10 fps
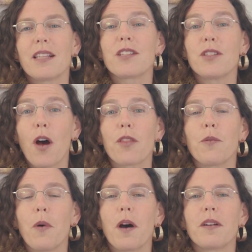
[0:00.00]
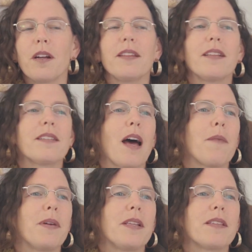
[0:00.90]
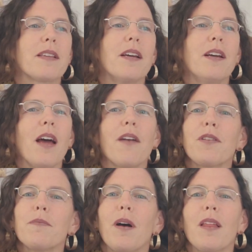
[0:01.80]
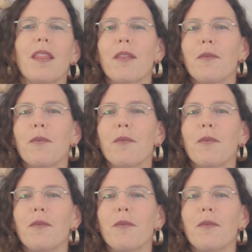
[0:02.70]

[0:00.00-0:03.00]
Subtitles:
It's not the water. And this happens every month.